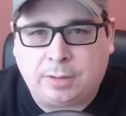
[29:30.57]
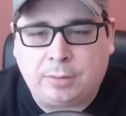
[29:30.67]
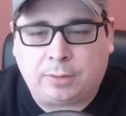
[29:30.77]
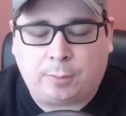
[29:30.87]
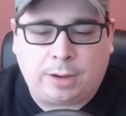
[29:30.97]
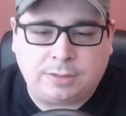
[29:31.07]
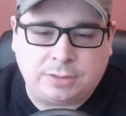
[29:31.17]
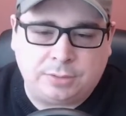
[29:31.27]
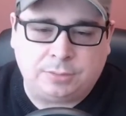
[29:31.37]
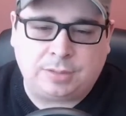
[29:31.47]
that you'd
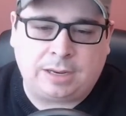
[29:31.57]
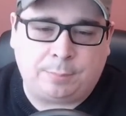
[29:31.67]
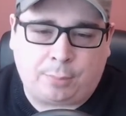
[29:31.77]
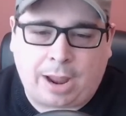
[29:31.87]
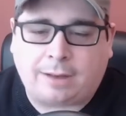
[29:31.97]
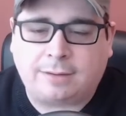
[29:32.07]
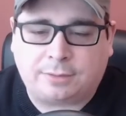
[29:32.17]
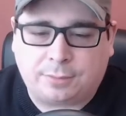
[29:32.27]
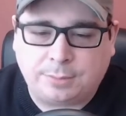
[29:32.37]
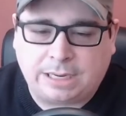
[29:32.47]
otherwise use in
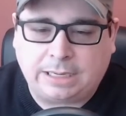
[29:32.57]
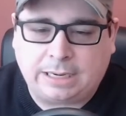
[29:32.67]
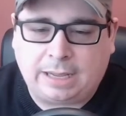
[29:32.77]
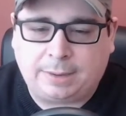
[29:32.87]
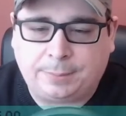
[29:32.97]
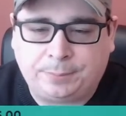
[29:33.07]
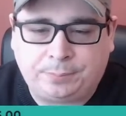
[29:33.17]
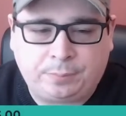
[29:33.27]
practice from day to day.